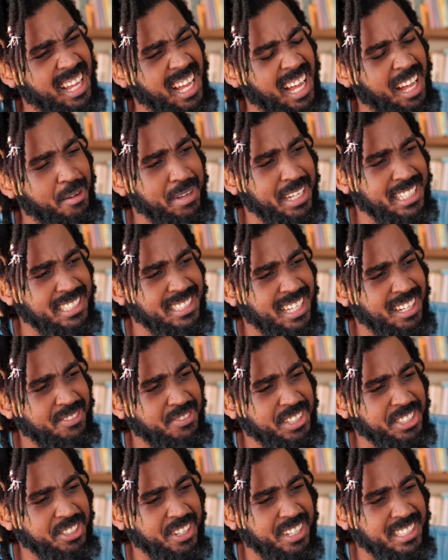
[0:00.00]
am I
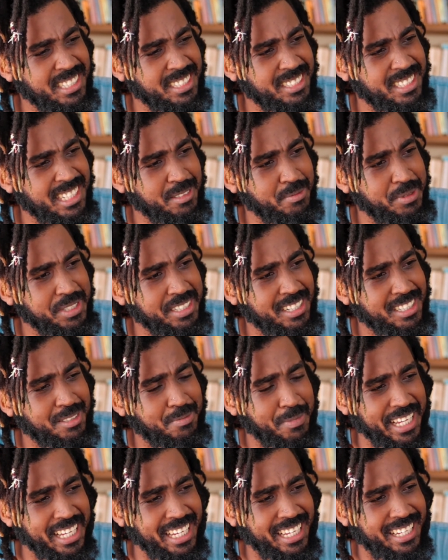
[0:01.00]
selfish or is it just because
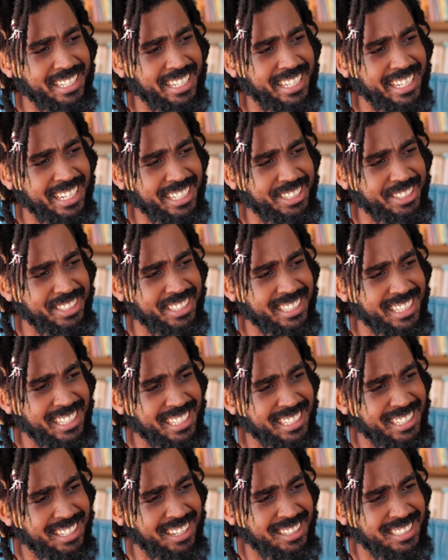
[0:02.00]
my ADHD
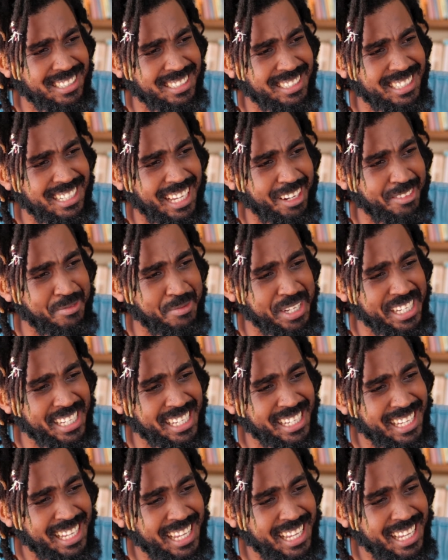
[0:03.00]
doesn't let me?